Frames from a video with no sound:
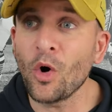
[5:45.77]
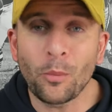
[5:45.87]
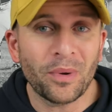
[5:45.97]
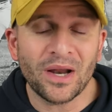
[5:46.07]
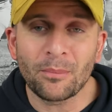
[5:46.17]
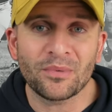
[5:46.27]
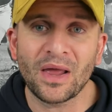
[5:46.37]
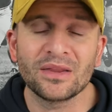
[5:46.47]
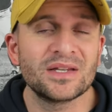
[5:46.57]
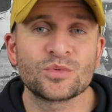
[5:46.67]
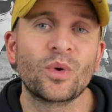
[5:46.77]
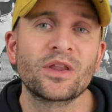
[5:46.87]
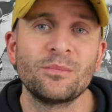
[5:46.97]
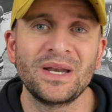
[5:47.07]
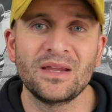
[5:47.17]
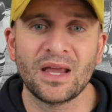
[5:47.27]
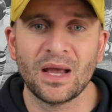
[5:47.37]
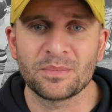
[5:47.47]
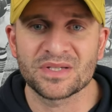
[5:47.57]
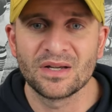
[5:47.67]
Open up at least one of the mini
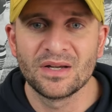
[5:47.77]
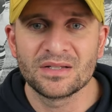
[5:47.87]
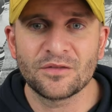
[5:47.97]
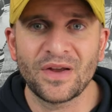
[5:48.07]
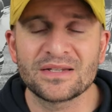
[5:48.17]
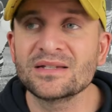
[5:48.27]
camps to fans.